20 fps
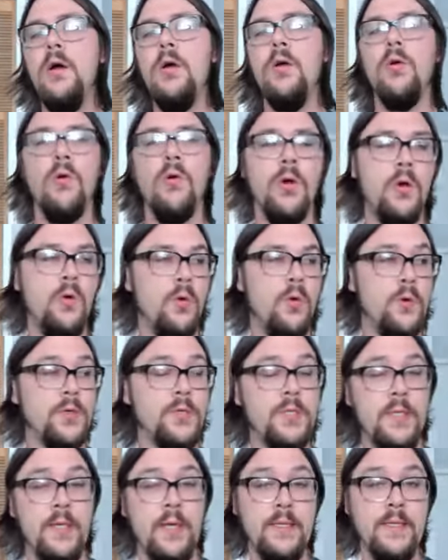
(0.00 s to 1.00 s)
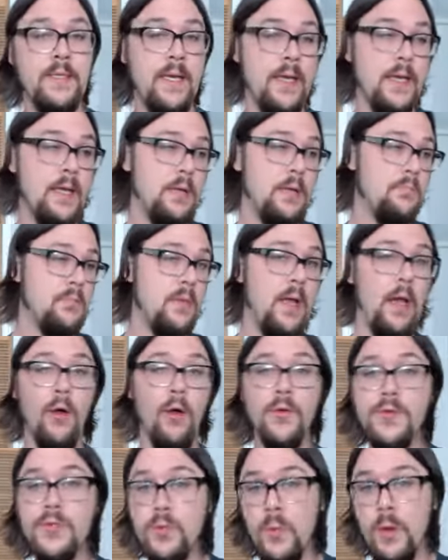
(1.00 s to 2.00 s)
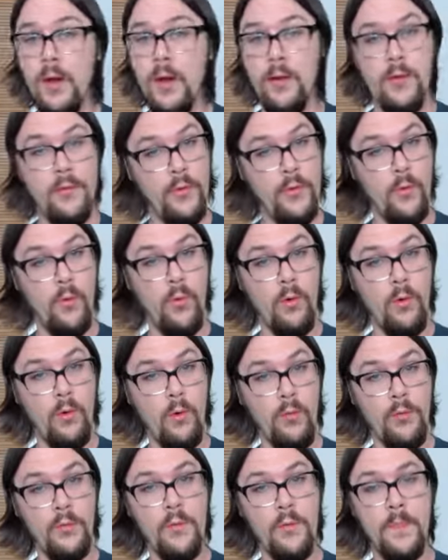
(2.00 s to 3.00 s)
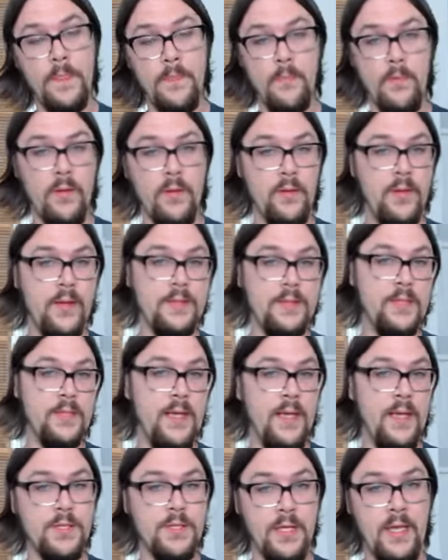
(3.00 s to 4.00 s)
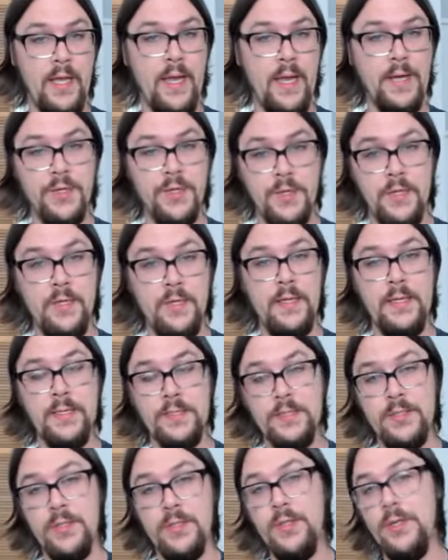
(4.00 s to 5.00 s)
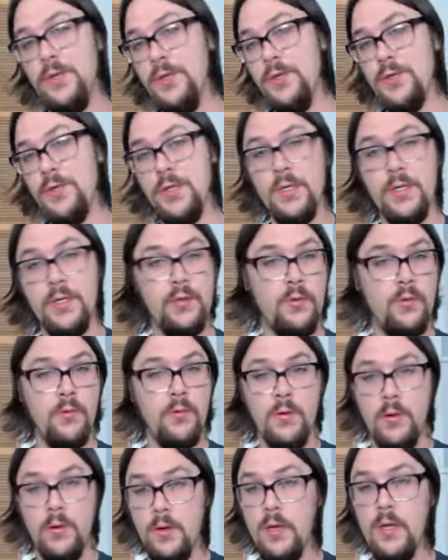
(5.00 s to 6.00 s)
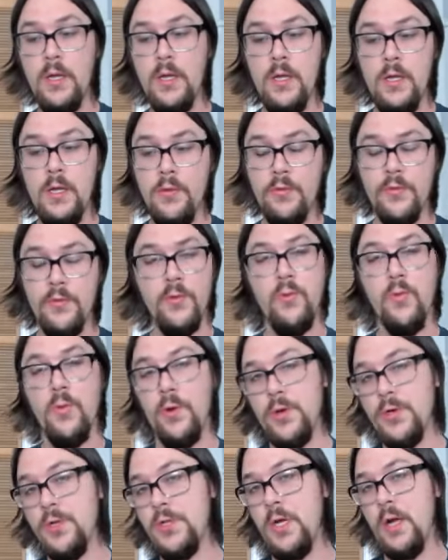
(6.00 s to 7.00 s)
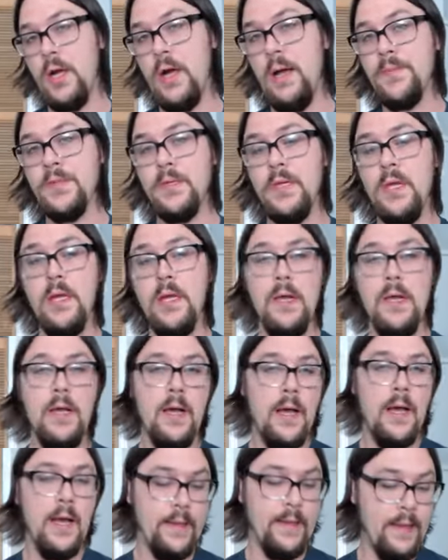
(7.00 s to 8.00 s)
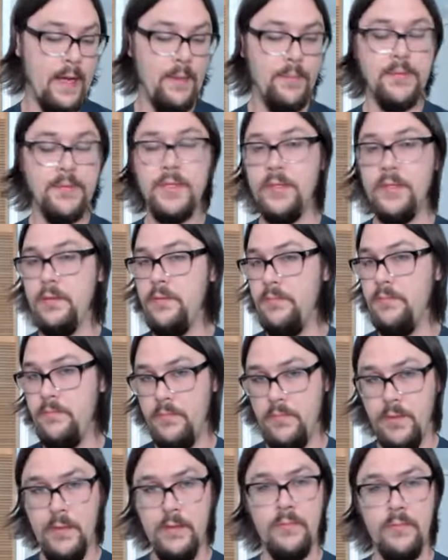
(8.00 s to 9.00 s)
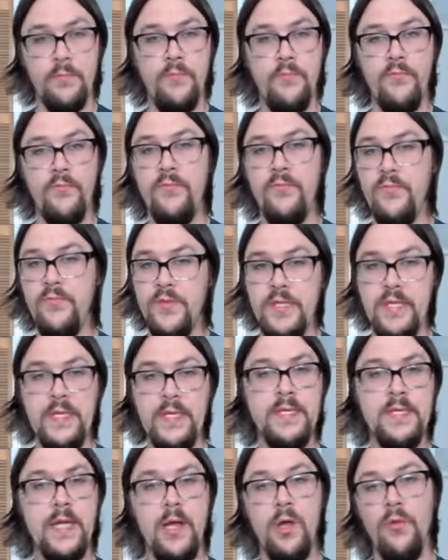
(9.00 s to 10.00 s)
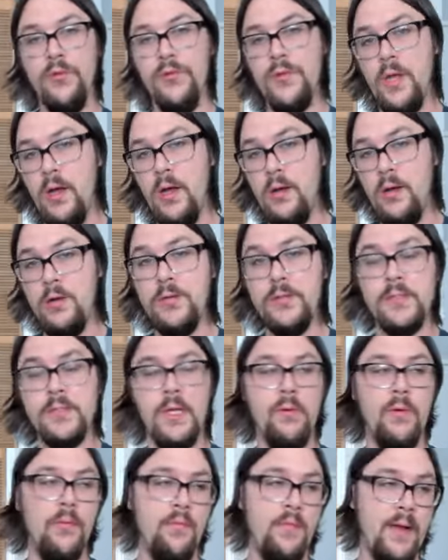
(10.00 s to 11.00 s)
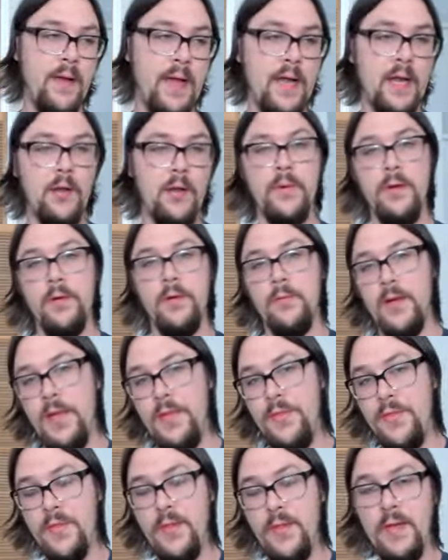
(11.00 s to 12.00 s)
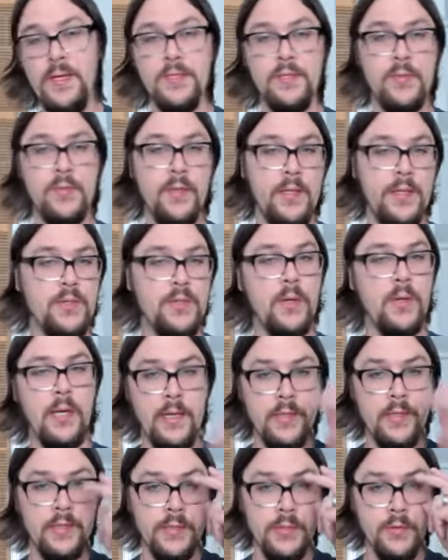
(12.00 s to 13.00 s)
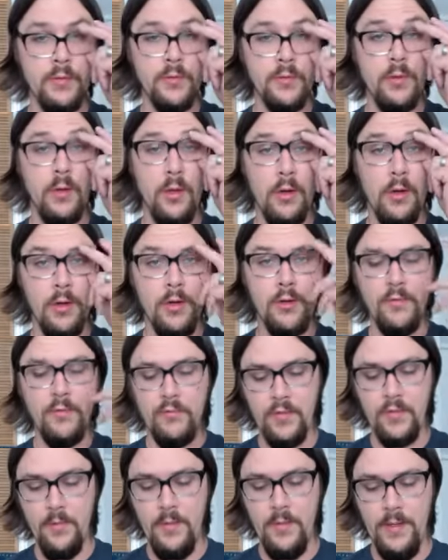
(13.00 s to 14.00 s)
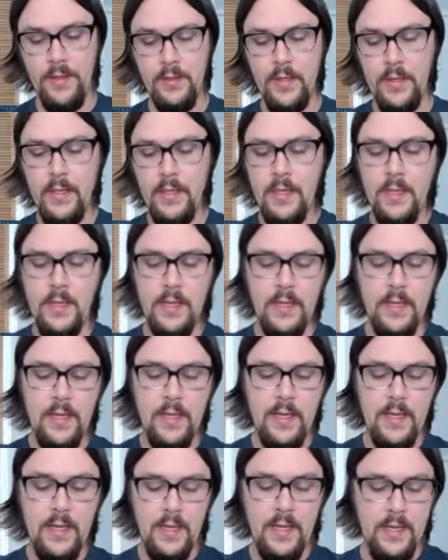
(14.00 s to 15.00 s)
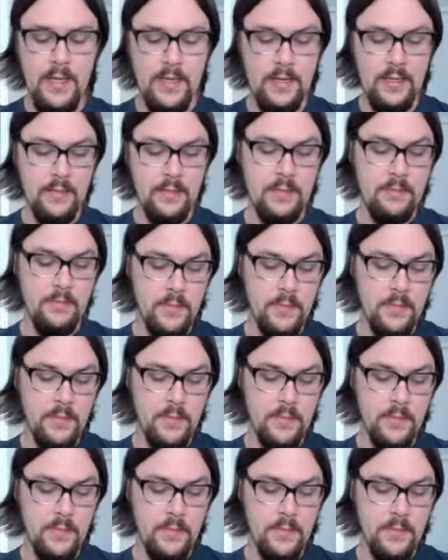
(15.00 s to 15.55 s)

or a course that I take elsewhere in the world, whether that's an education institution or through workshops. I kept detailed notes. I went back, reread things, really tried to learn from it. And